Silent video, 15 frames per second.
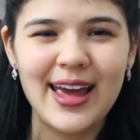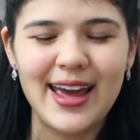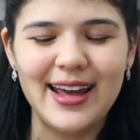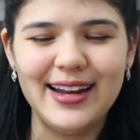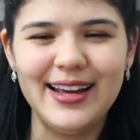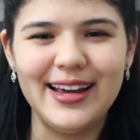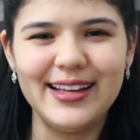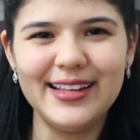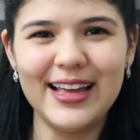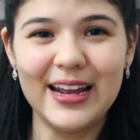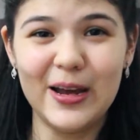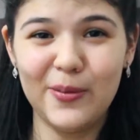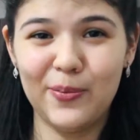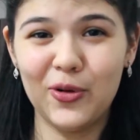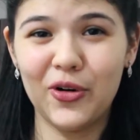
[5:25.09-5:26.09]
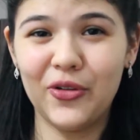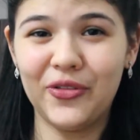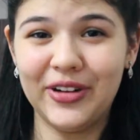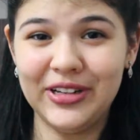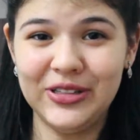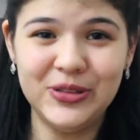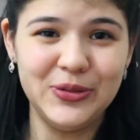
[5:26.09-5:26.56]
and he ended up
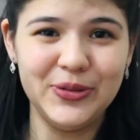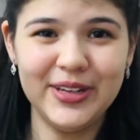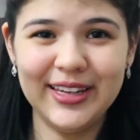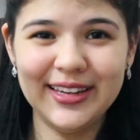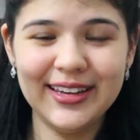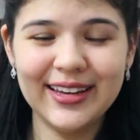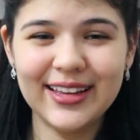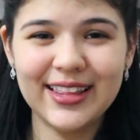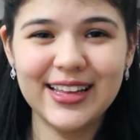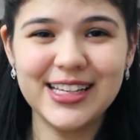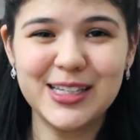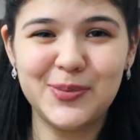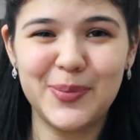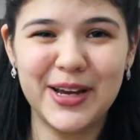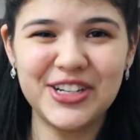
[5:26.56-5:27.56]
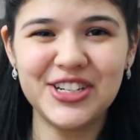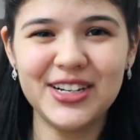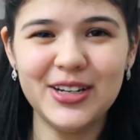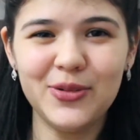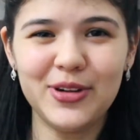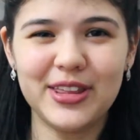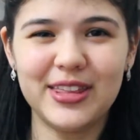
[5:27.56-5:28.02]
overdoing it,
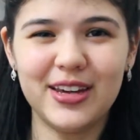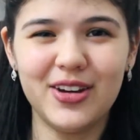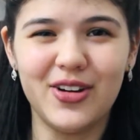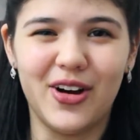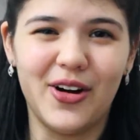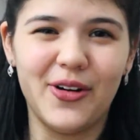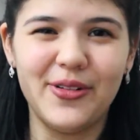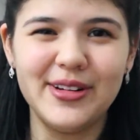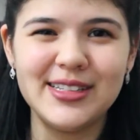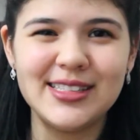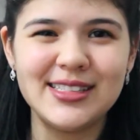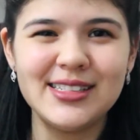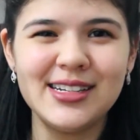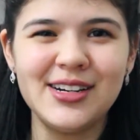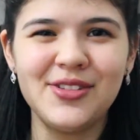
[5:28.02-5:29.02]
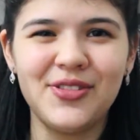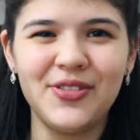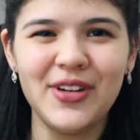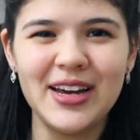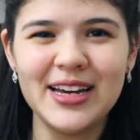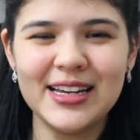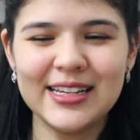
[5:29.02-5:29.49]
especially with the gory stuff.
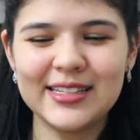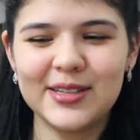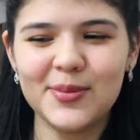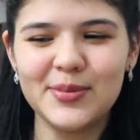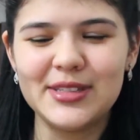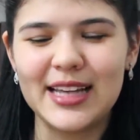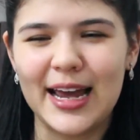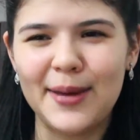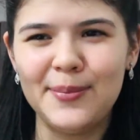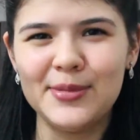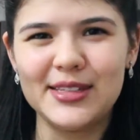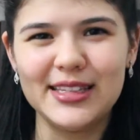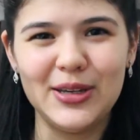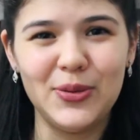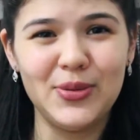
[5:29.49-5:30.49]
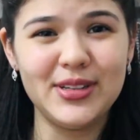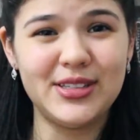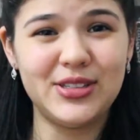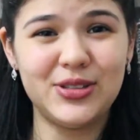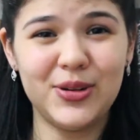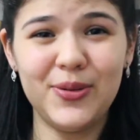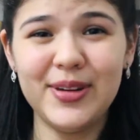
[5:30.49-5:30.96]
Sometimes it
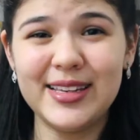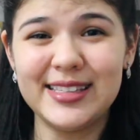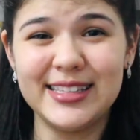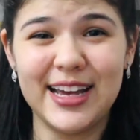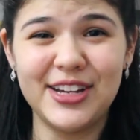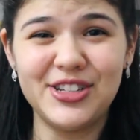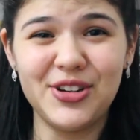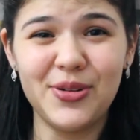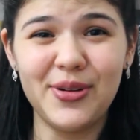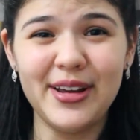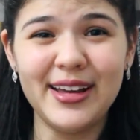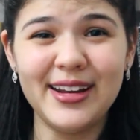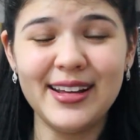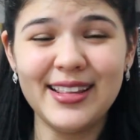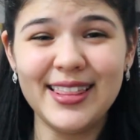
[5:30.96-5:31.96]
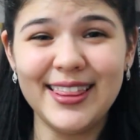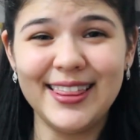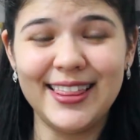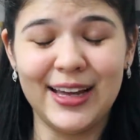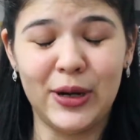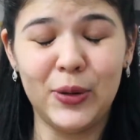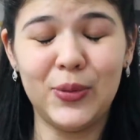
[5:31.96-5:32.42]
was so exaggerated
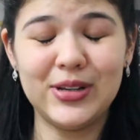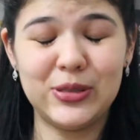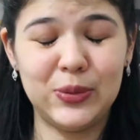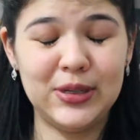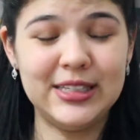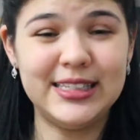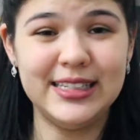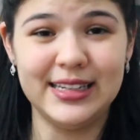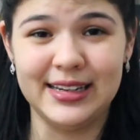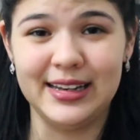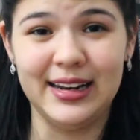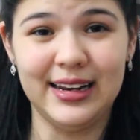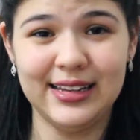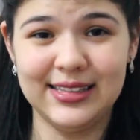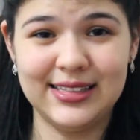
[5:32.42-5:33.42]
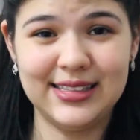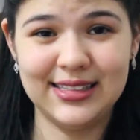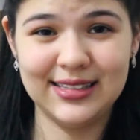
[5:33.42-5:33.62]
that it was ridiculous.